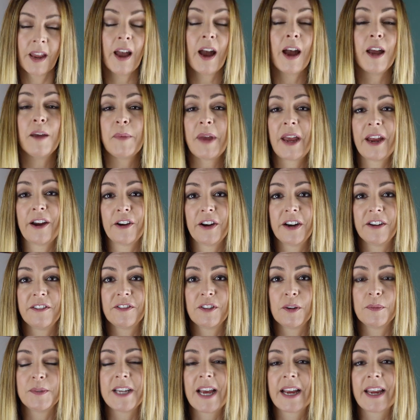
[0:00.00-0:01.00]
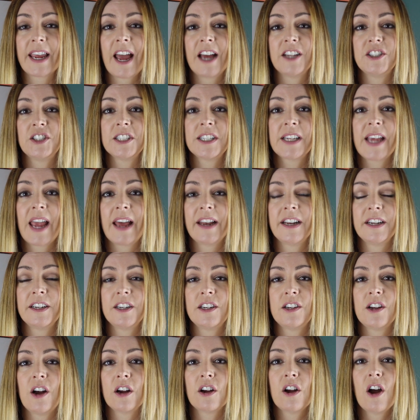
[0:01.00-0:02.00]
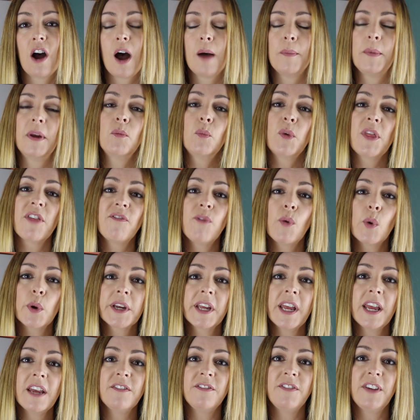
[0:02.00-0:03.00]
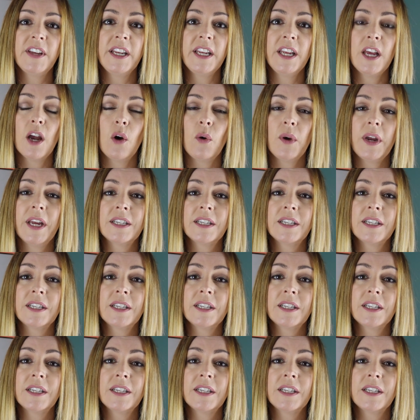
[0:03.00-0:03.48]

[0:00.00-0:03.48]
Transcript: I'm Erin from Tech Gadgets Canada dot com, and with four K video,